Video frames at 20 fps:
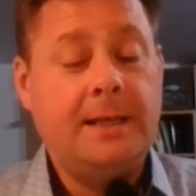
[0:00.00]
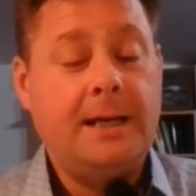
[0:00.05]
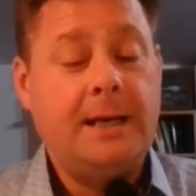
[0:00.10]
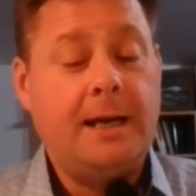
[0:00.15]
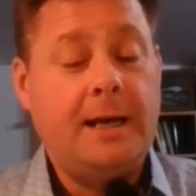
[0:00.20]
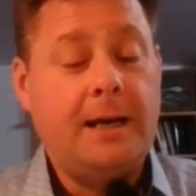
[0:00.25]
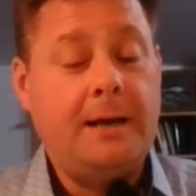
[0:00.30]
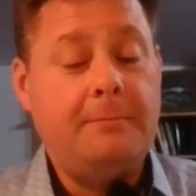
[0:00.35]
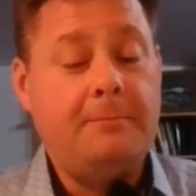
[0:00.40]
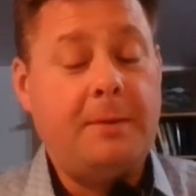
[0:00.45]

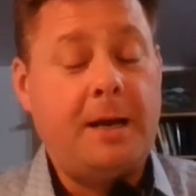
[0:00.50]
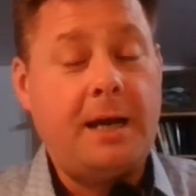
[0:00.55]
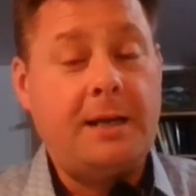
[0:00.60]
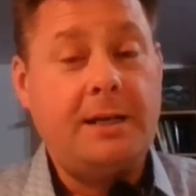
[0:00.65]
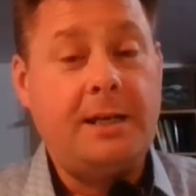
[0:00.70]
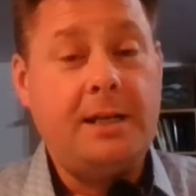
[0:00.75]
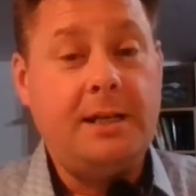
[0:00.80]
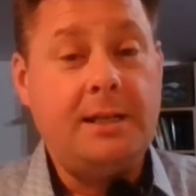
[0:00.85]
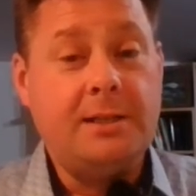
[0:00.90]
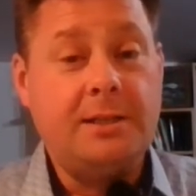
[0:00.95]
and
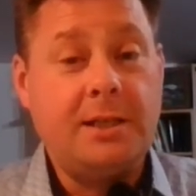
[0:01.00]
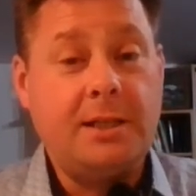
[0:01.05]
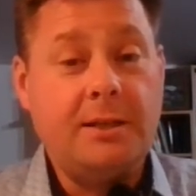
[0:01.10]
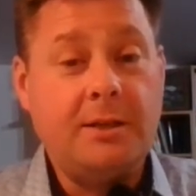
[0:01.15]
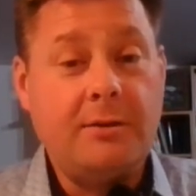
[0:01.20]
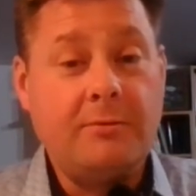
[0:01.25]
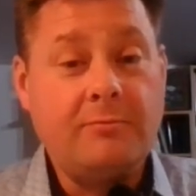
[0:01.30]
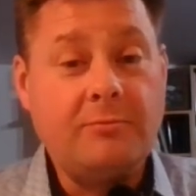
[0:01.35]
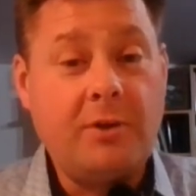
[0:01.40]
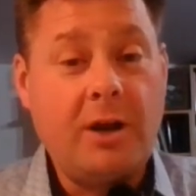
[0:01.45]
he is in
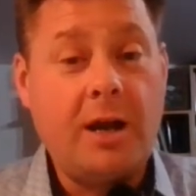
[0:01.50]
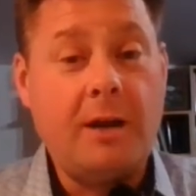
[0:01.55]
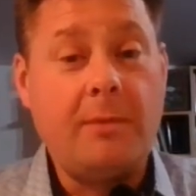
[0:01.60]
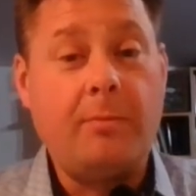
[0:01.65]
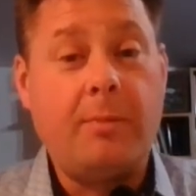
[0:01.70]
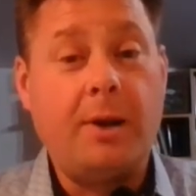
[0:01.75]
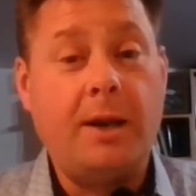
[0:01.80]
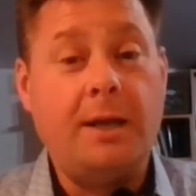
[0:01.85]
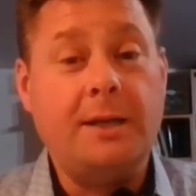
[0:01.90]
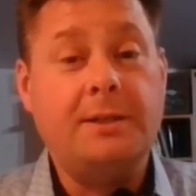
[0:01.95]
the right
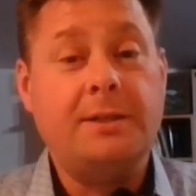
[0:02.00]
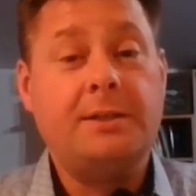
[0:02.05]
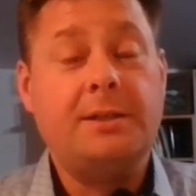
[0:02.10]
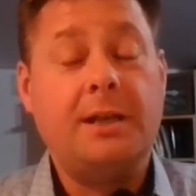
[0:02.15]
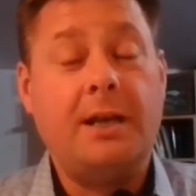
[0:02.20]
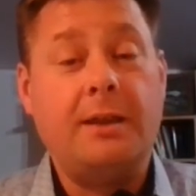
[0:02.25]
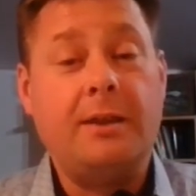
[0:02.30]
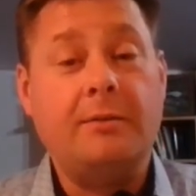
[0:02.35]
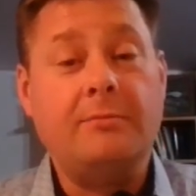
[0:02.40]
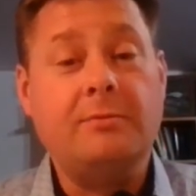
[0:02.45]
place
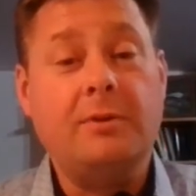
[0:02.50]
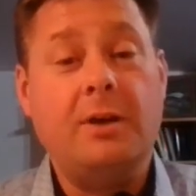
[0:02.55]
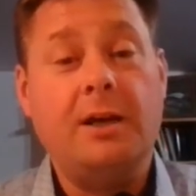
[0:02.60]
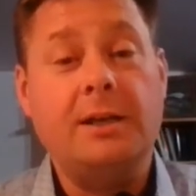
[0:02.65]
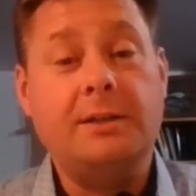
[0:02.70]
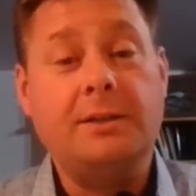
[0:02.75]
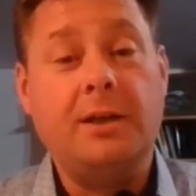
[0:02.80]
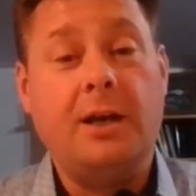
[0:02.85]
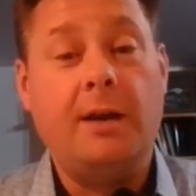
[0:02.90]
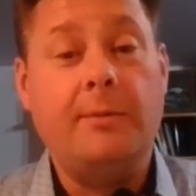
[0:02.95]
at the
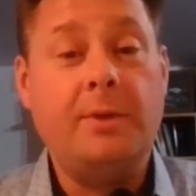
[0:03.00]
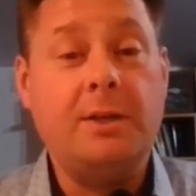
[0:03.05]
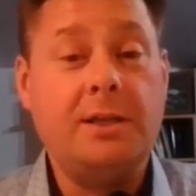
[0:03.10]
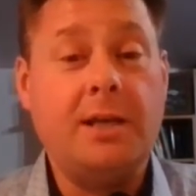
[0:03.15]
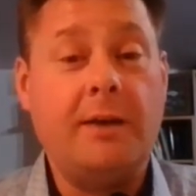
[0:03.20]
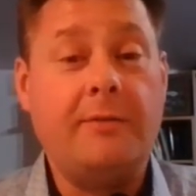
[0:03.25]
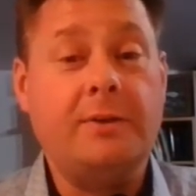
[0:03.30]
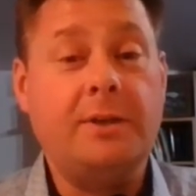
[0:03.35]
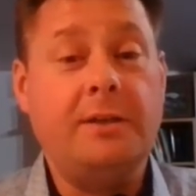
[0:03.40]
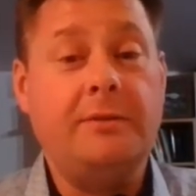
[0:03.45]
right time, his
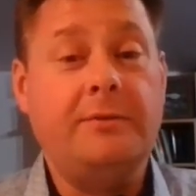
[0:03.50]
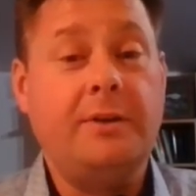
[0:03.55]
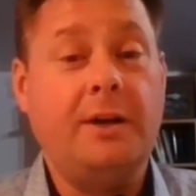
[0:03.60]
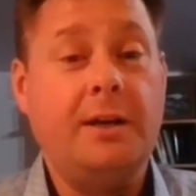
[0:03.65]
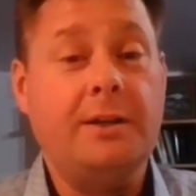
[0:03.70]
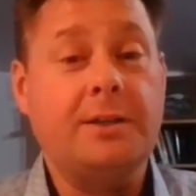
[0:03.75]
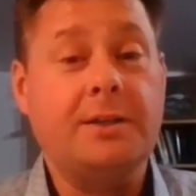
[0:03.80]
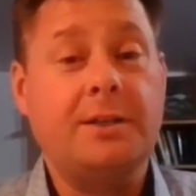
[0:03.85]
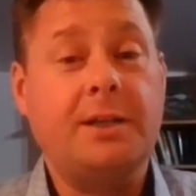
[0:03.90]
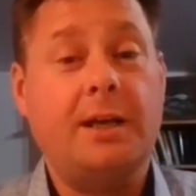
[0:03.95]
Heavenly
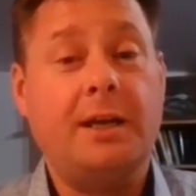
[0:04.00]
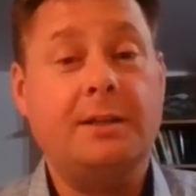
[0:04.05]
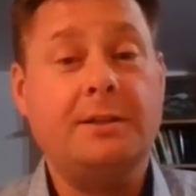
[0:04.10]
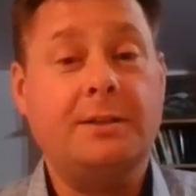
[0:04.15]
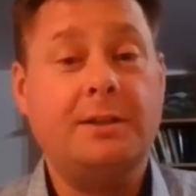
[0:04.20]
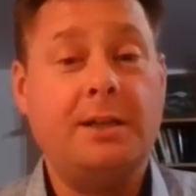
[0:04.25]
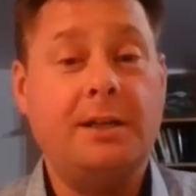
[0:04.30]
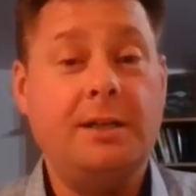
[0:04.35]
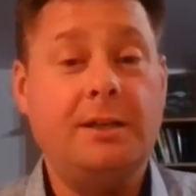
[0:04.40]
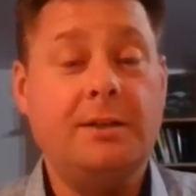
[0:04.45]
Father's
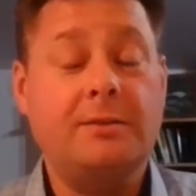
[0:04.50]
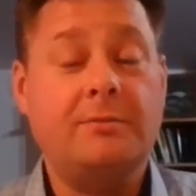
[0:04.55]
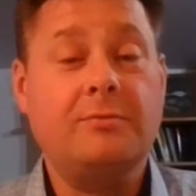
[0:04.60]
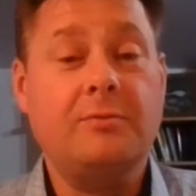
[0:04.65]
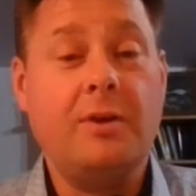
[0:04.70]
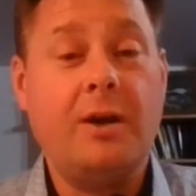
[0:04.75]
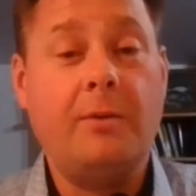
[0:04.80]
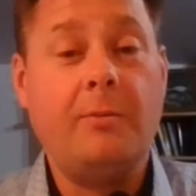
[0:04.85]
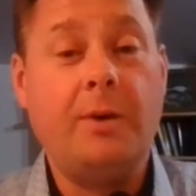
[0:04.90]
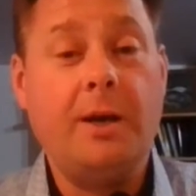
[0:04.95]
hands. He is
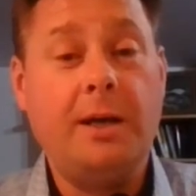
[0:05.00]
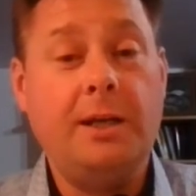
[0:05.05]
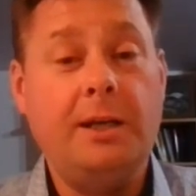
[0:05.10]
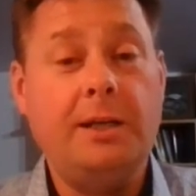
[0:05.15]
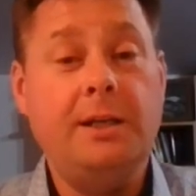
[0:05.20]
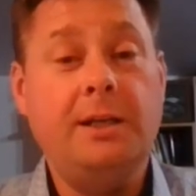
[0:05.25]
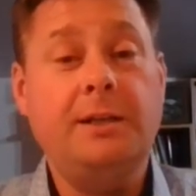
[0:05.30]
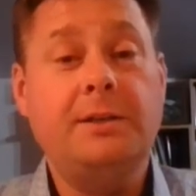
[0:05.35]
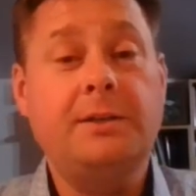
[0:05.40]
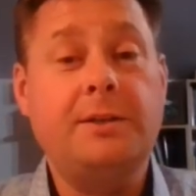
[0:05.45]
right where he
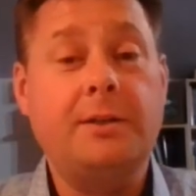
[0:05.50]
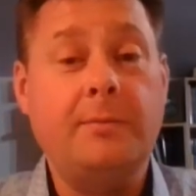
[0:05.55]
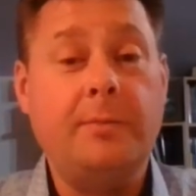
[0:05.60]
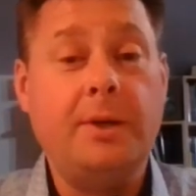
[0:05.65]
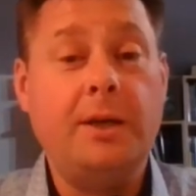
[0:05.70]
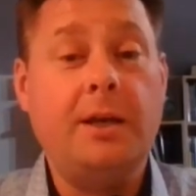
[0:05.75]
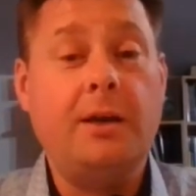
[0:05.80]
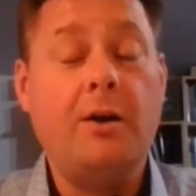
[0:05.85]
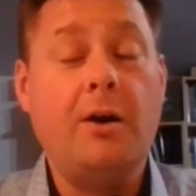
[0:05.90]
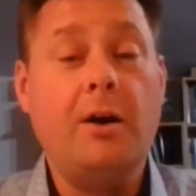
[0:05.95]
needs to
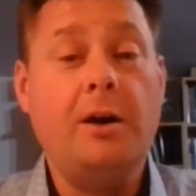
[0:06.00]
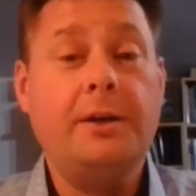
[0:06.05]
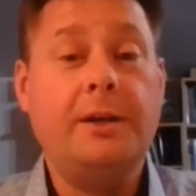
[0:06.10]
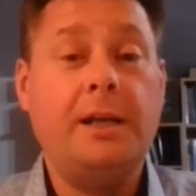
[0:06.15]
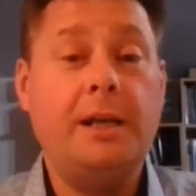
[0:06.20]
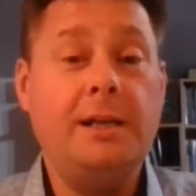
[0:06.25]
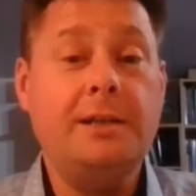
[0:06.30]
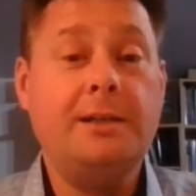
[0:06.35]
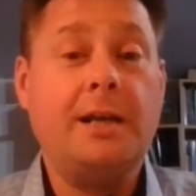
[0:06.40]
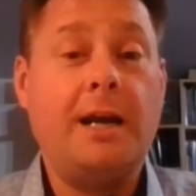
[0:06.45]
be. God
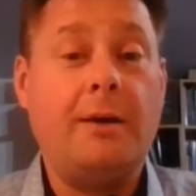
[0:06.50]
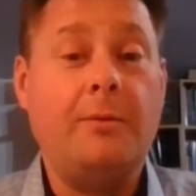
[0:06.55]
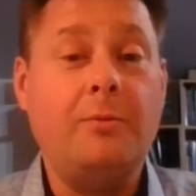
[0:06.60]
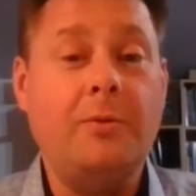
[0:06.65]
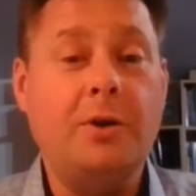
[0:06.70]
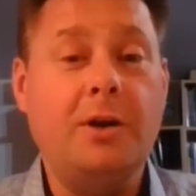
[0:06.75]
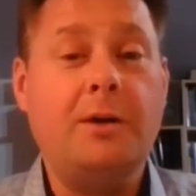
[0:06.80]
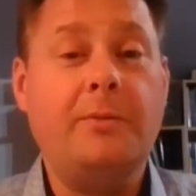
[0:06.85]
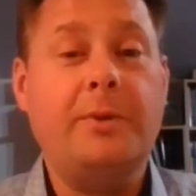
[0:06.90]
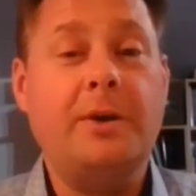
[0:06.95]
is at
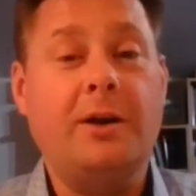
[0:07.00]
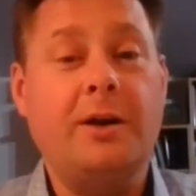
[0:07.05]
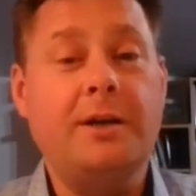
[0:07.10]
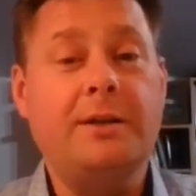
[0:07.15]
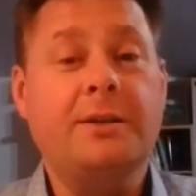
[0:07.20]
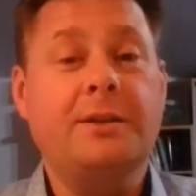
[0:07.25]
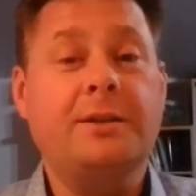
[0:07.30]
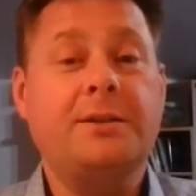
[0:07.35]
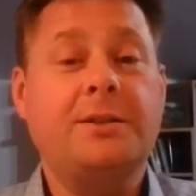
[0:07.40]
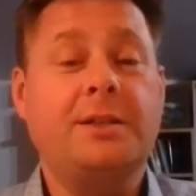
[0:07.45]
work
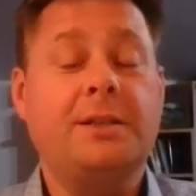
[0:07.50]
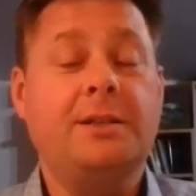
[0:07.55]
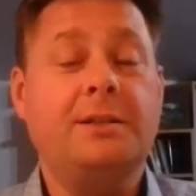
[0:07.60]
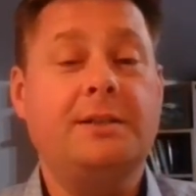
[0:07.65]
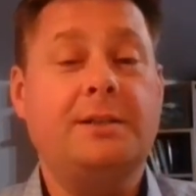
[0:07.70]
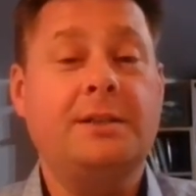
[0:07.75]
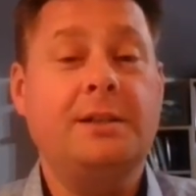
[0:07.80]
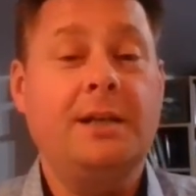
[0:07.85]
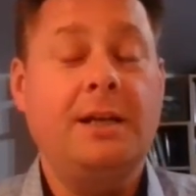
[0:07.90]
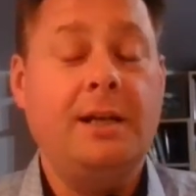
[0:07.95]
behind the
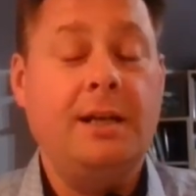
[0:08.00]
scenes.